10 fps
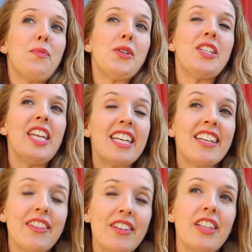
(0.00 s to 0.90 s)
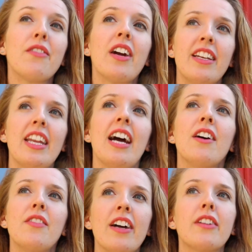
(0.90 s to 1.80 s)
particularly right
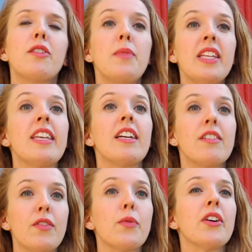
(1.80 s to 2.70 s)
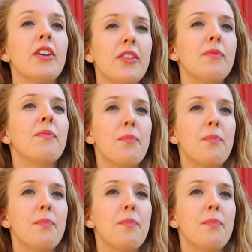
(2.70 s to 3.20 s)
now that could mean the end of the world,